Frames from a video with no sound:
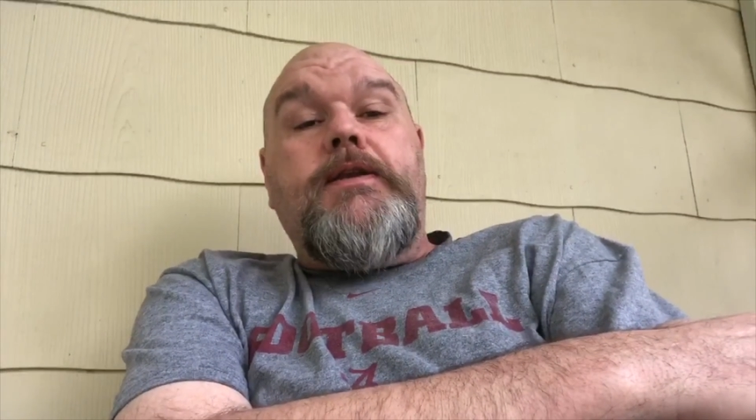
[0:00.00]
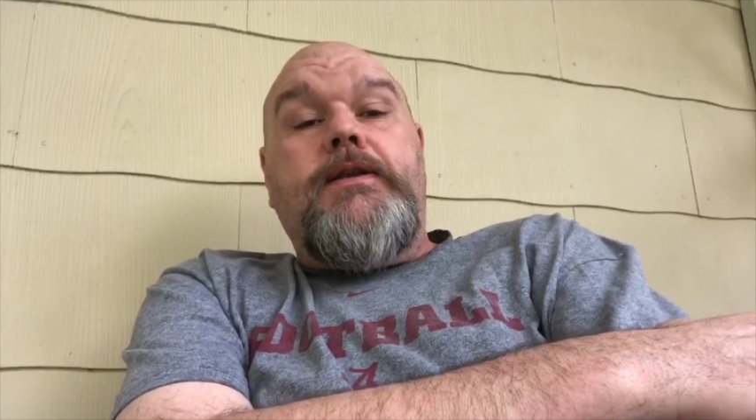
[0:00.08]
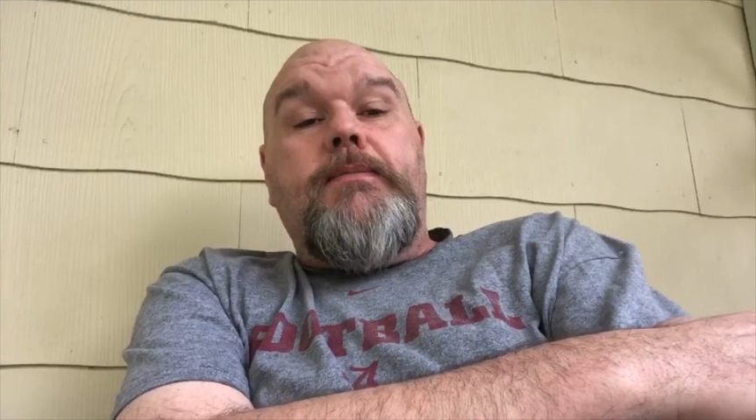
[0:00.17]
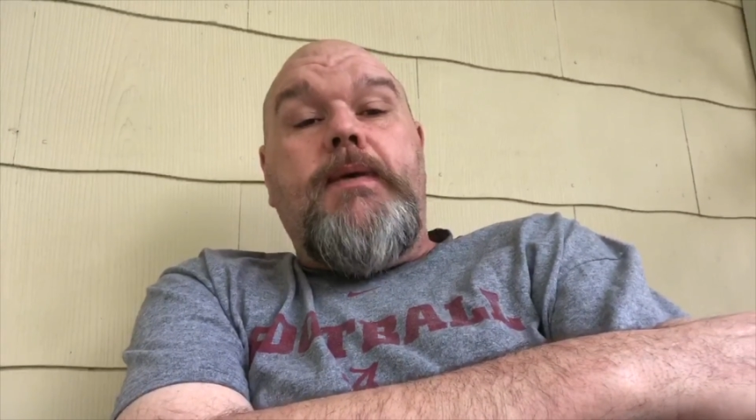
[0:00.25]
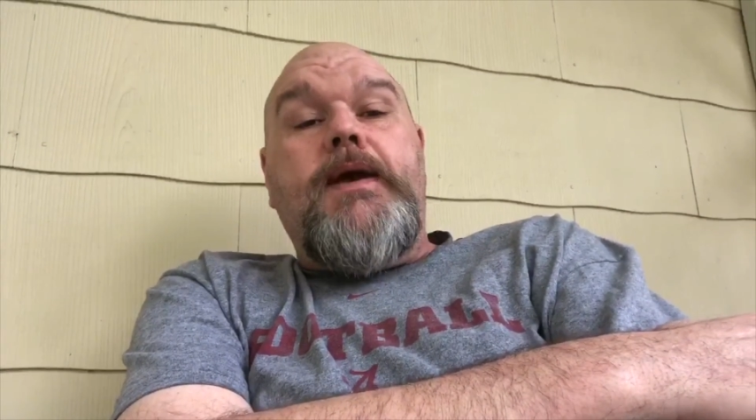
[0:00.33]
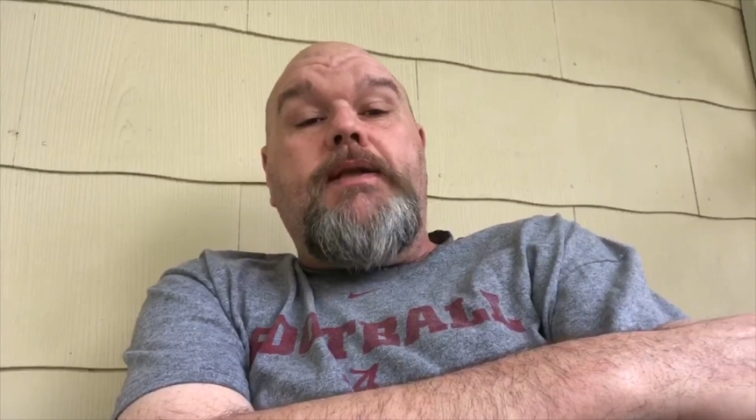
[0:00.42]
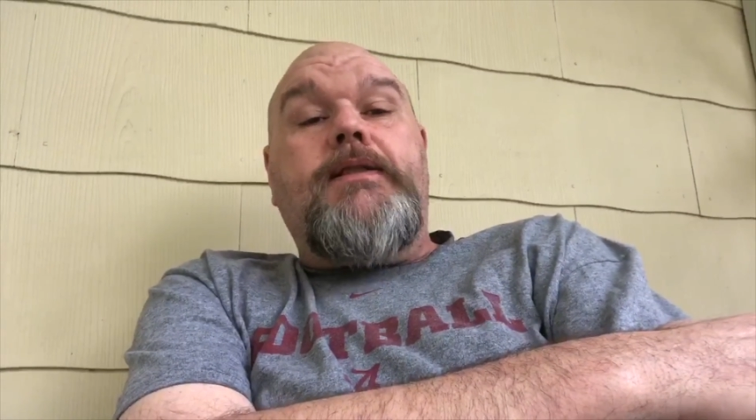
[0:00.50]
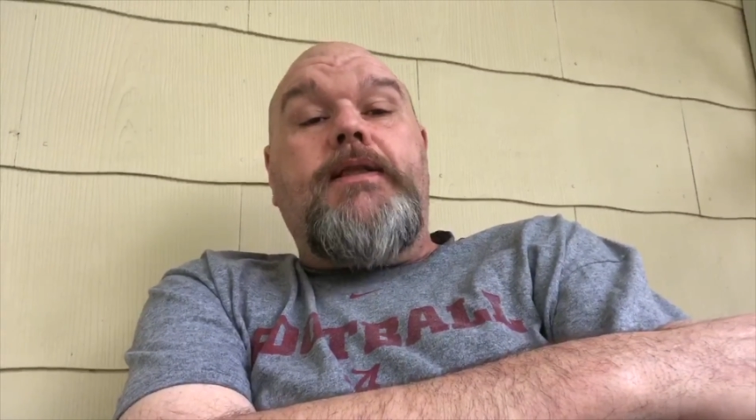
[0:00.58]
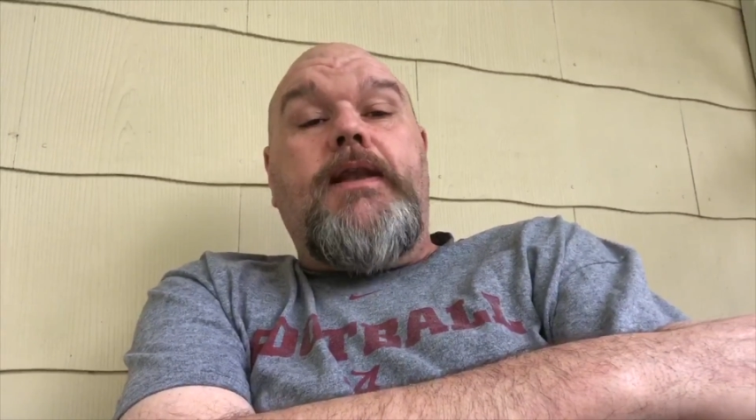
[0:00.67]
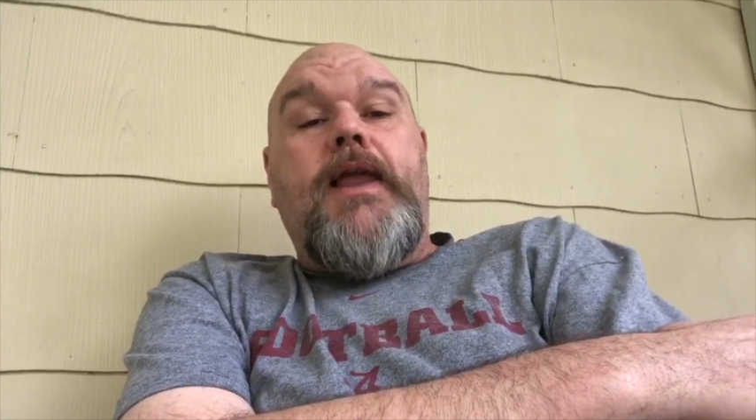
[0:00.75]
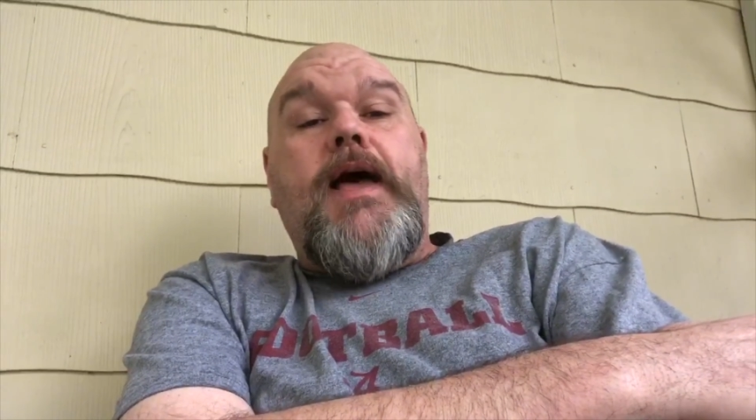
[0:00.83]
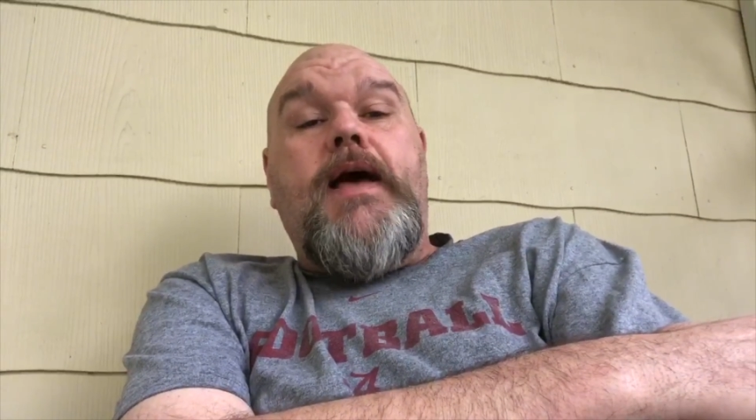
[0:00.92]
to make
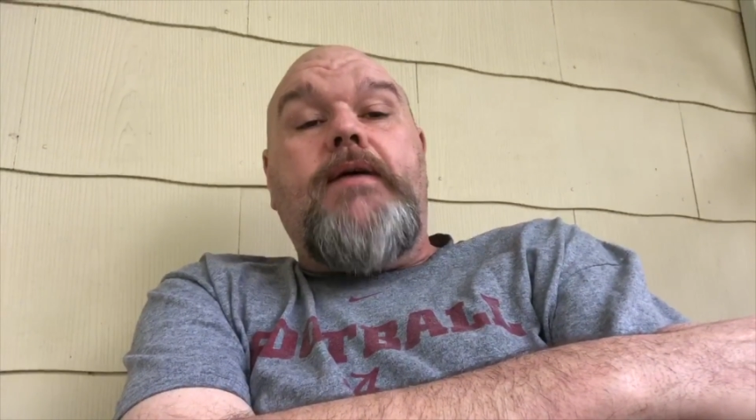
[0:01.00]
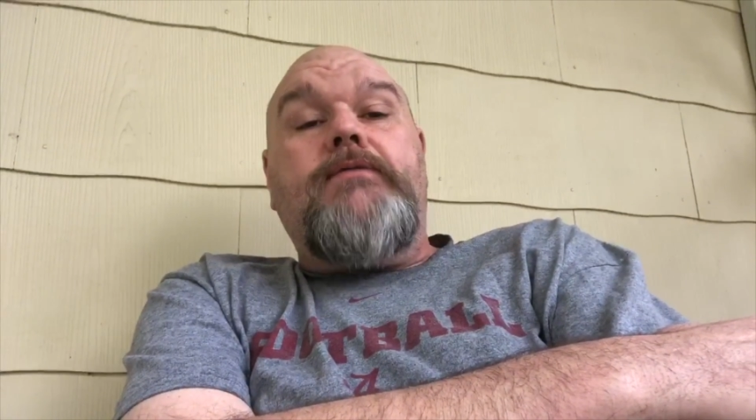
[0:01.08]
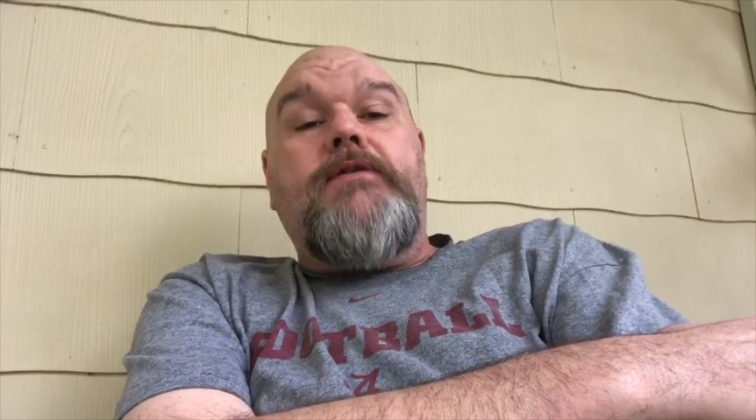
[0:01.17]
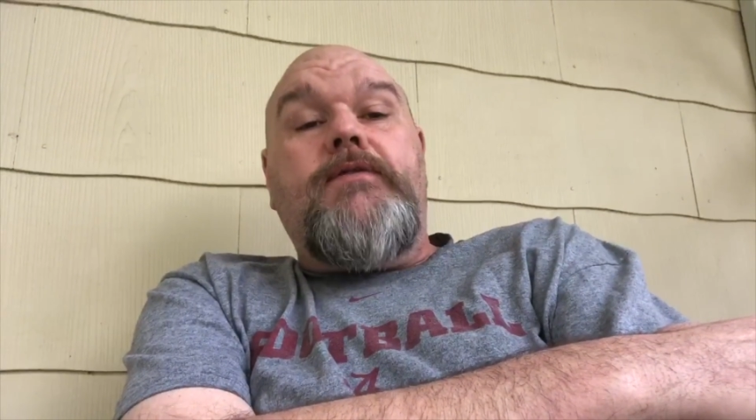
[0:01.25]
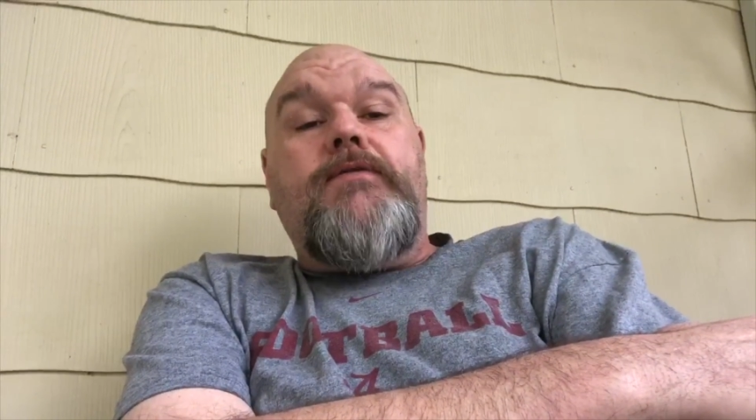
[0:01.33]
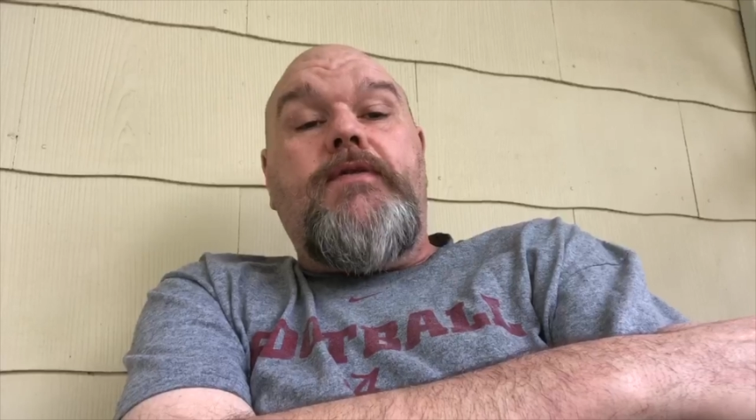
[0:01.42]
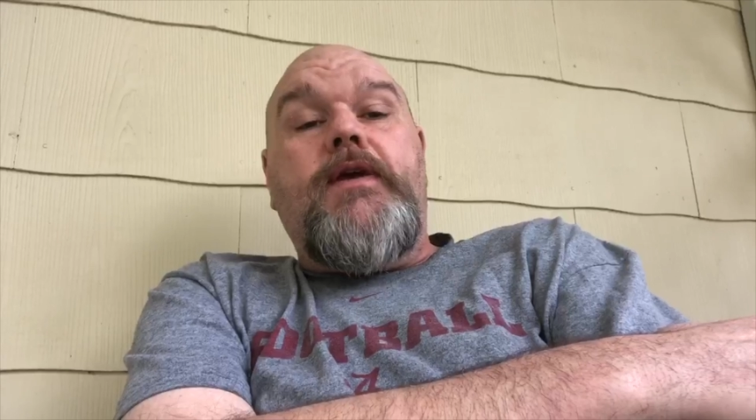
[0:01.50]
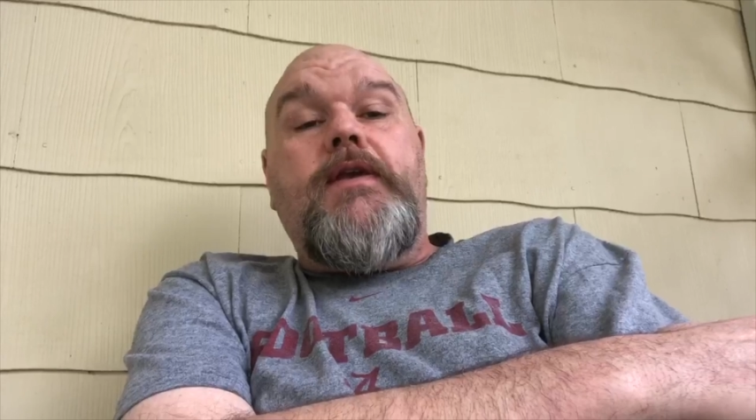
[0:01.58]
the lives of